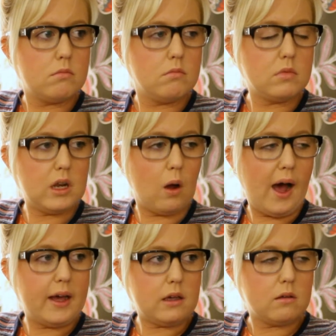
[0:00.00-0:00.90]
You know,
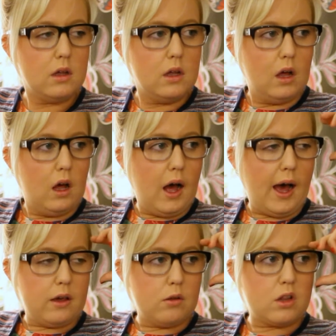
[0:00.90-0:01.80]
I
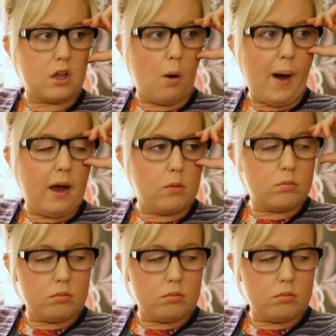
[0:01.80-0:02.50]
used to go out